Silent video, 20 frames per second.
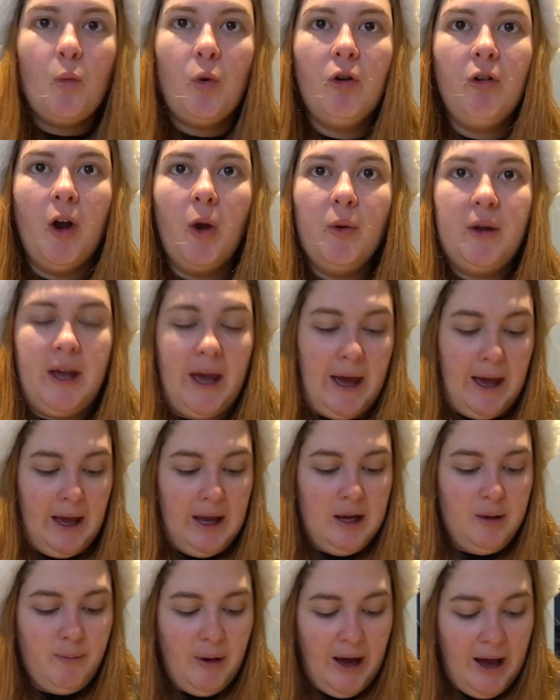We're
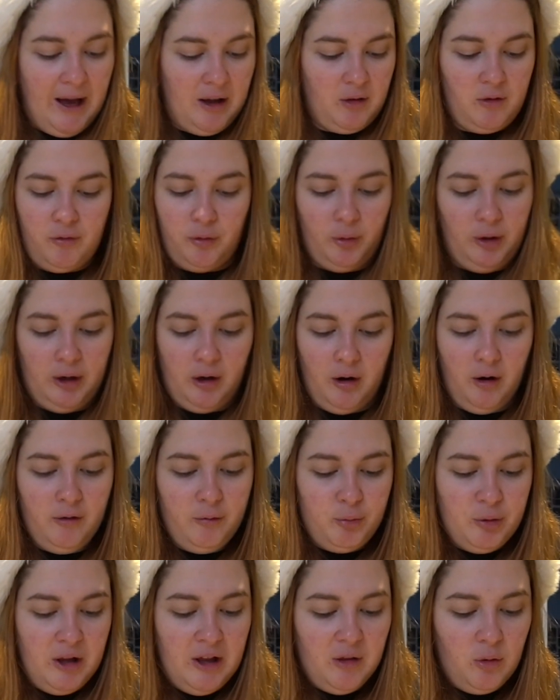okay. My hat's falling
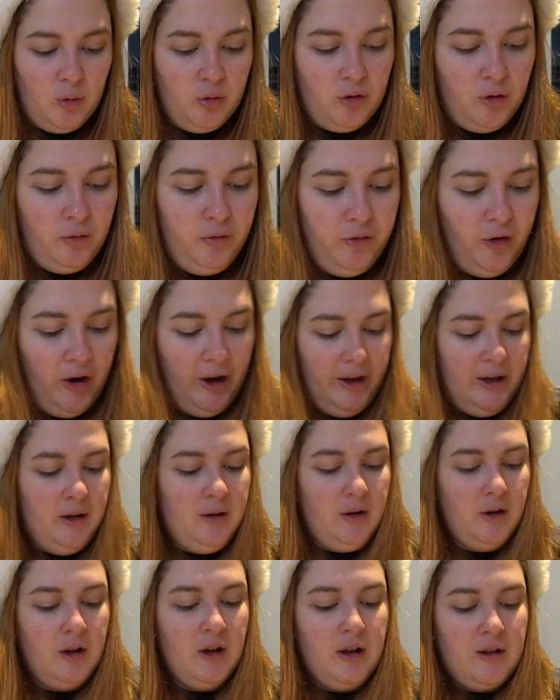off, but that's also
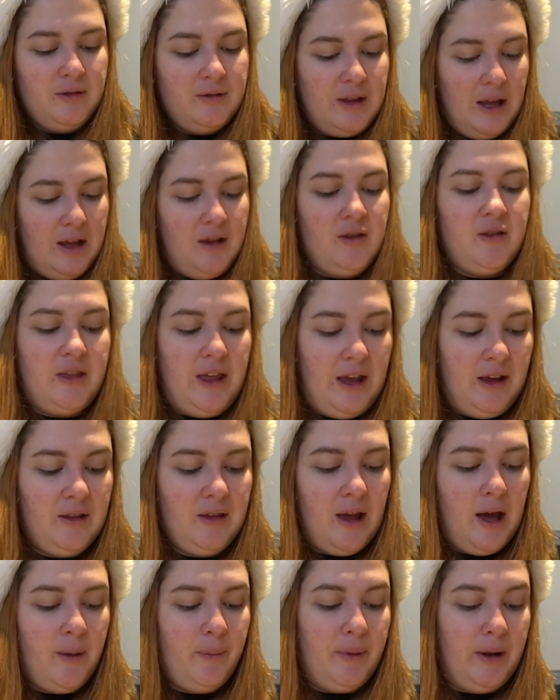fine. These things
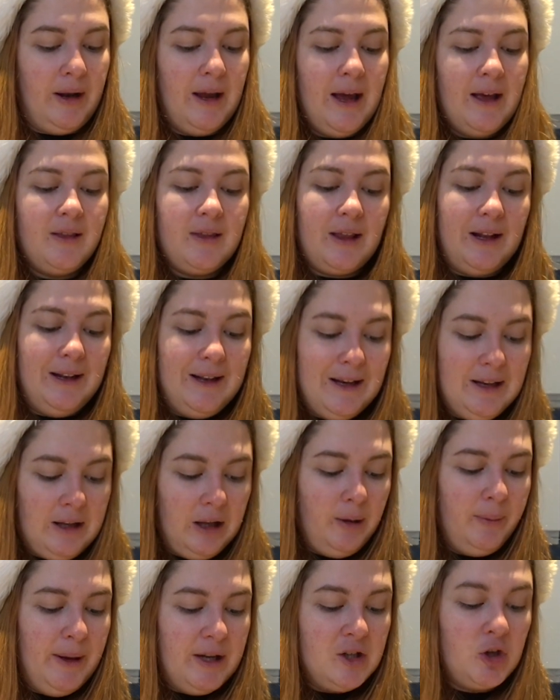happen. It's a
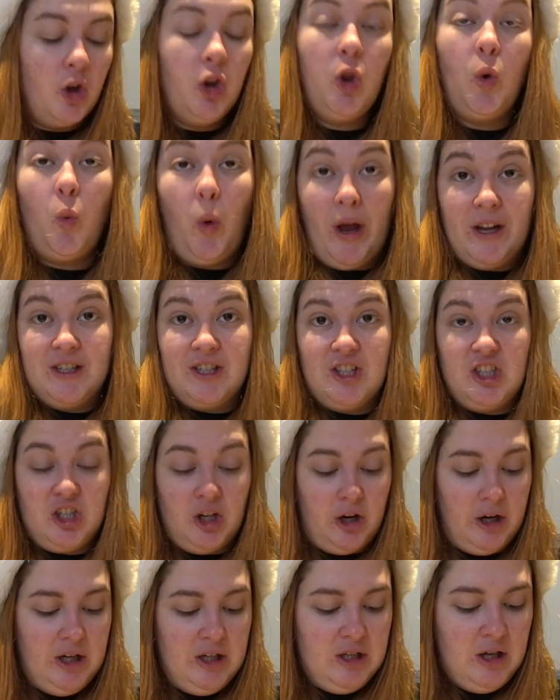little bit on the wetter
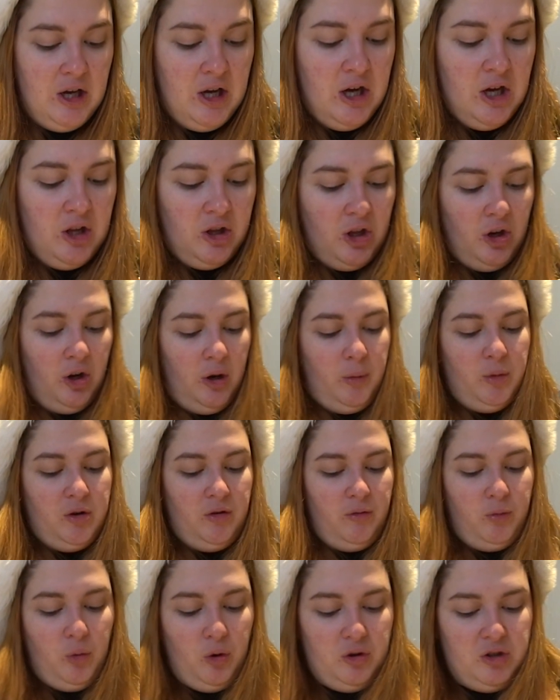side than I would
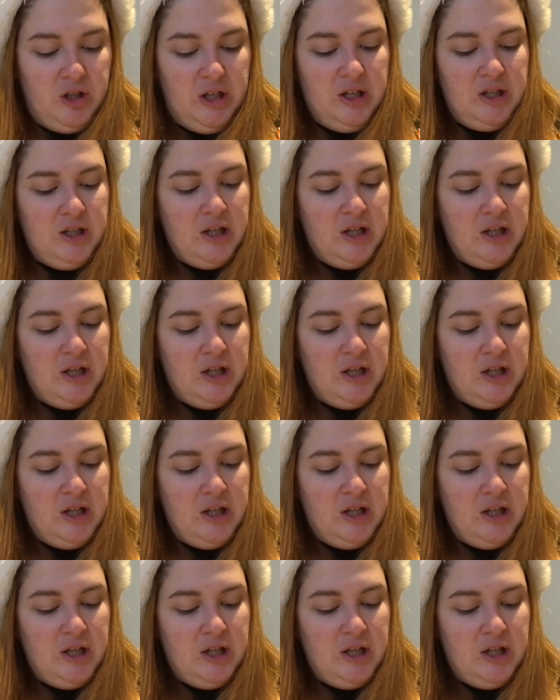have wanted.